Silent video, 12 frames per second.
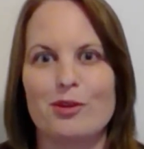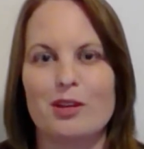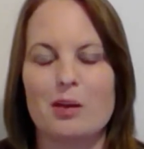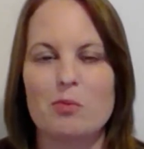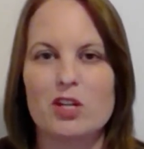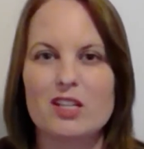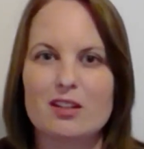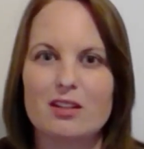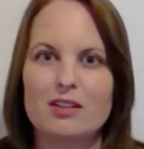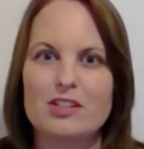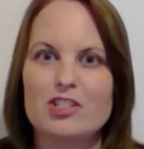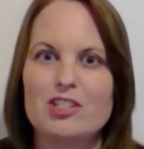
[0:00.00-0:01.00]
and I'm one of the
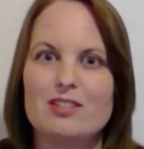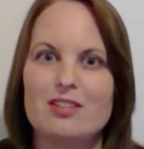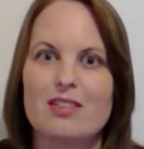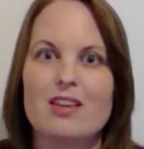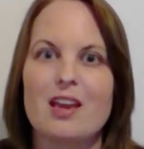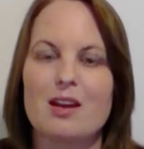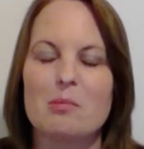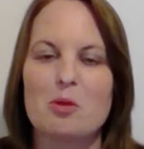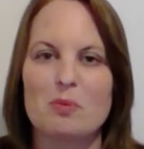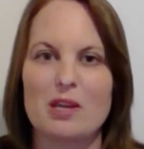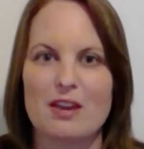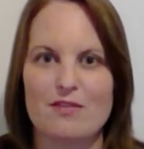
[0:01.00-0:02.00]
clinicians at the Animal
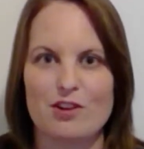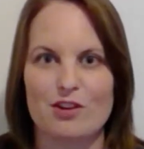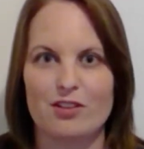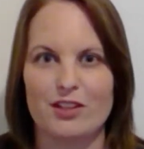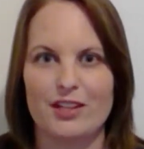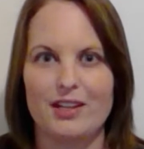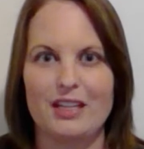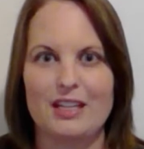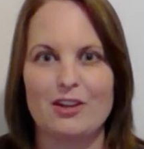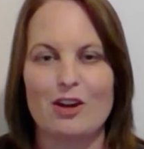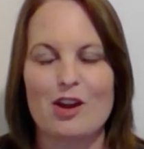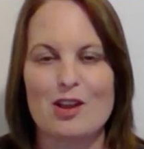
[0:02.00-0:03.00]
Behavior Clinic
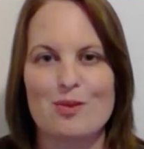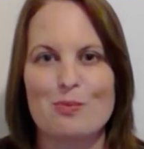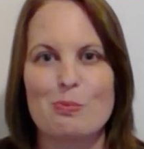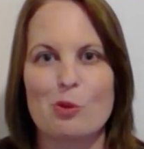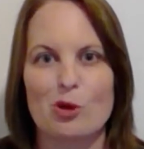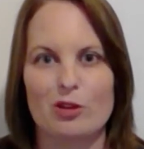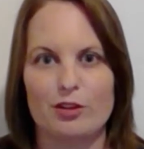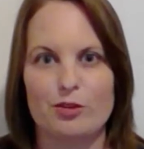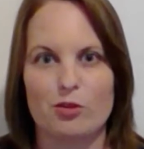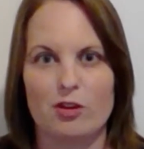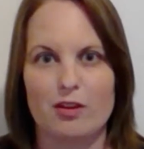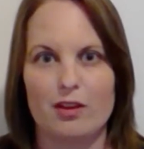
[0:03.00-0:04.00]
here in Portland,
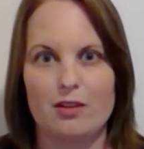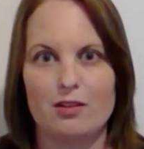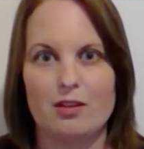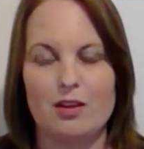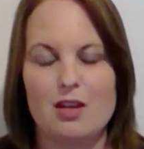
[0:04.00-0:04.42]
Oregon.